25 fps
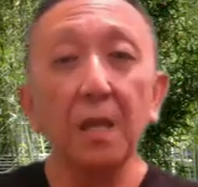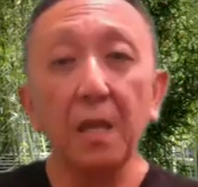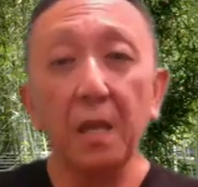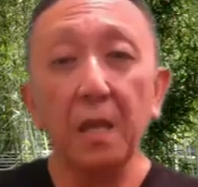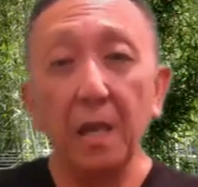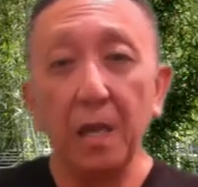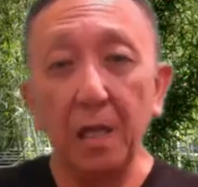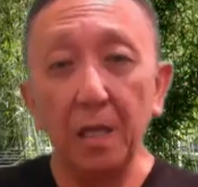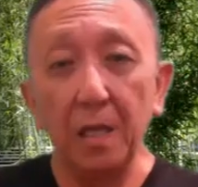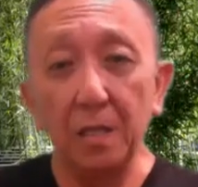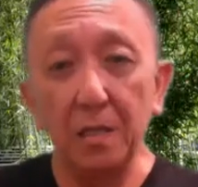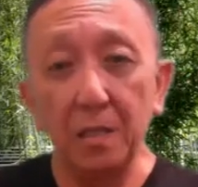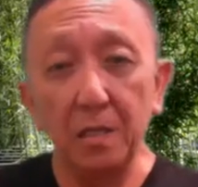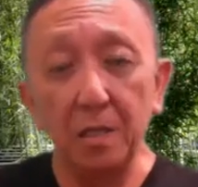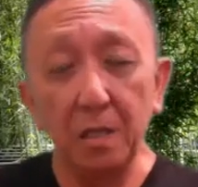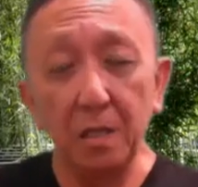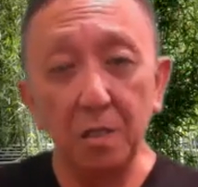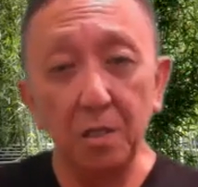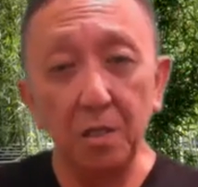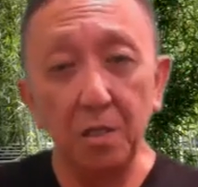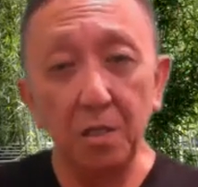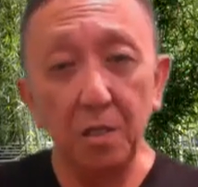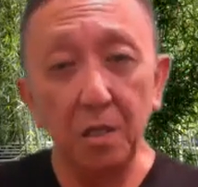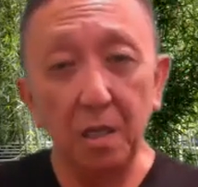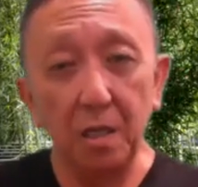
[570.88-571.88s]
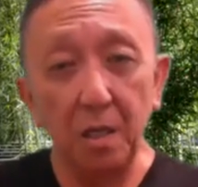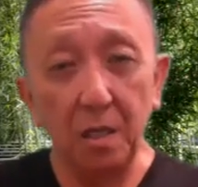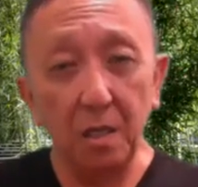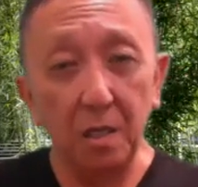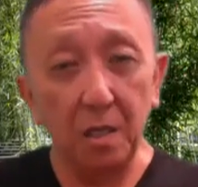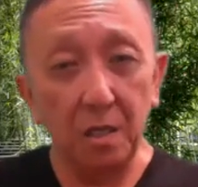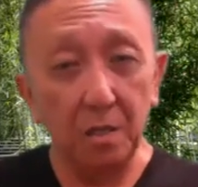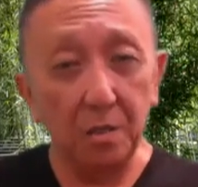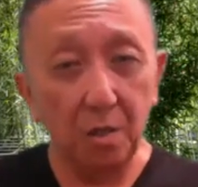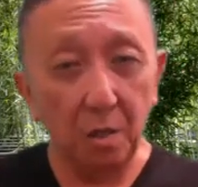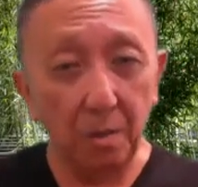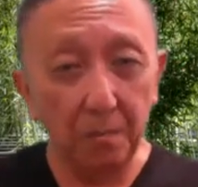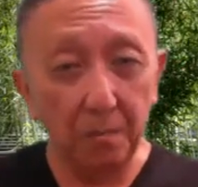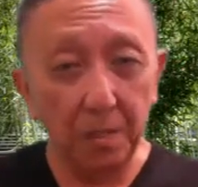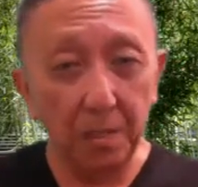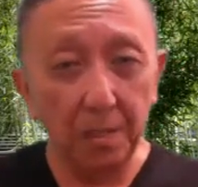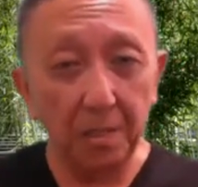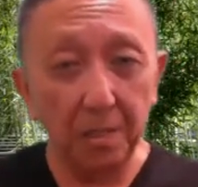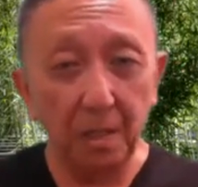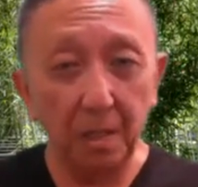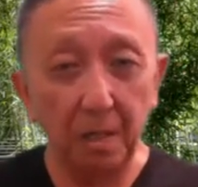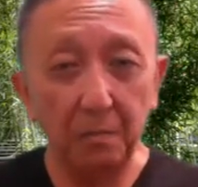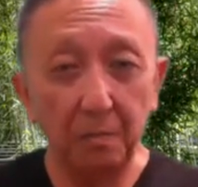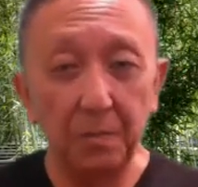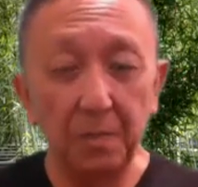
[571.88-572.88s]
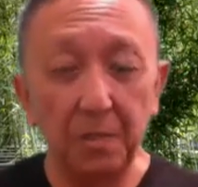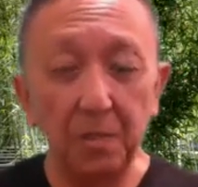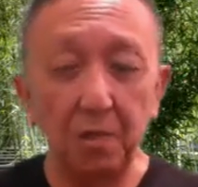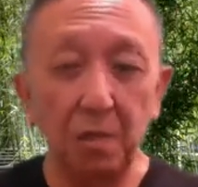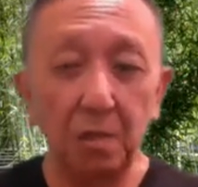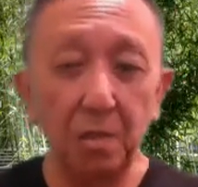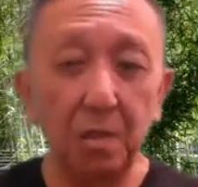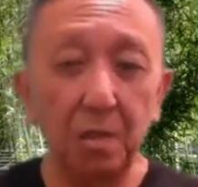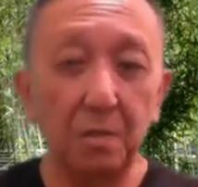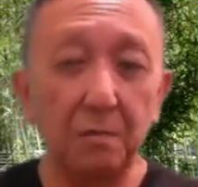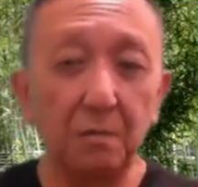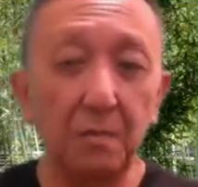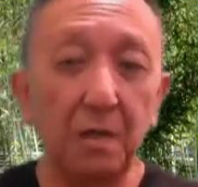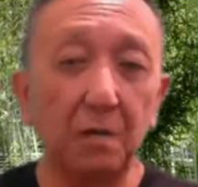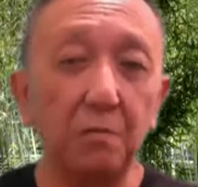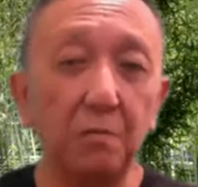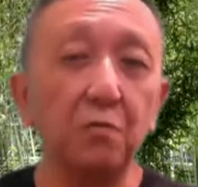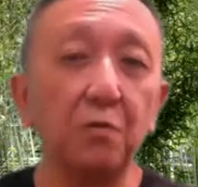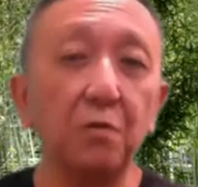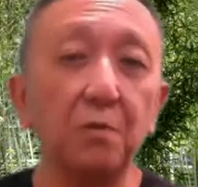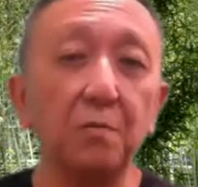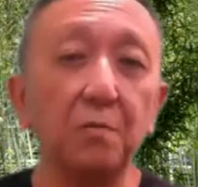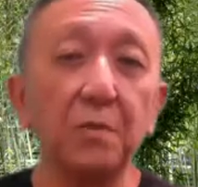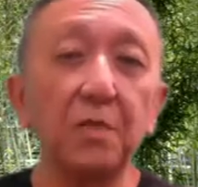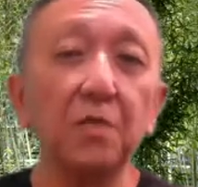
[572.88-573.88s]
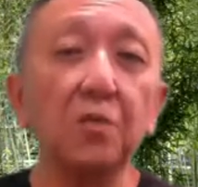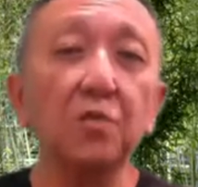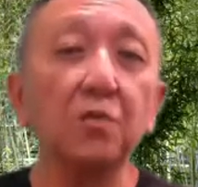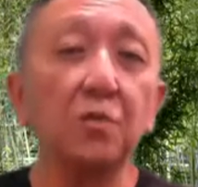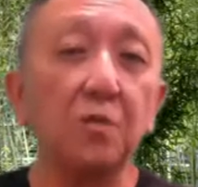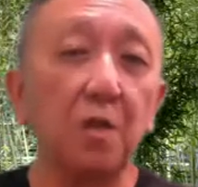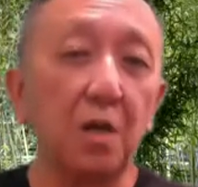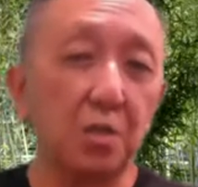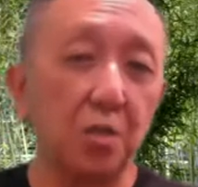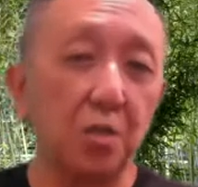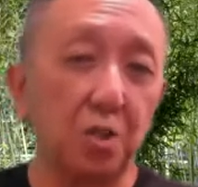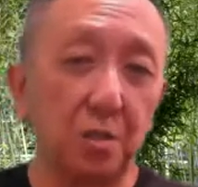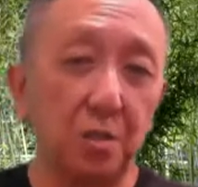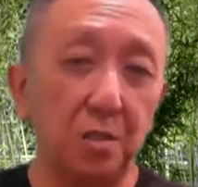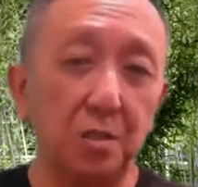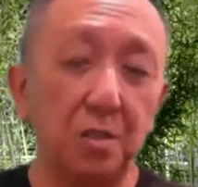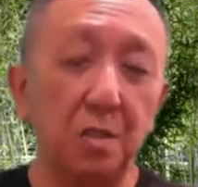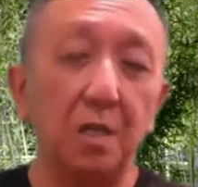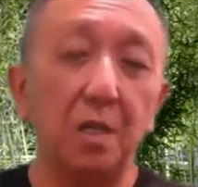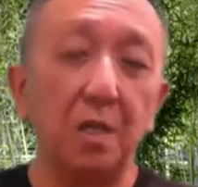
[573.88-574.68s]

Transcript: And the topics that I'll be talking about will be structured.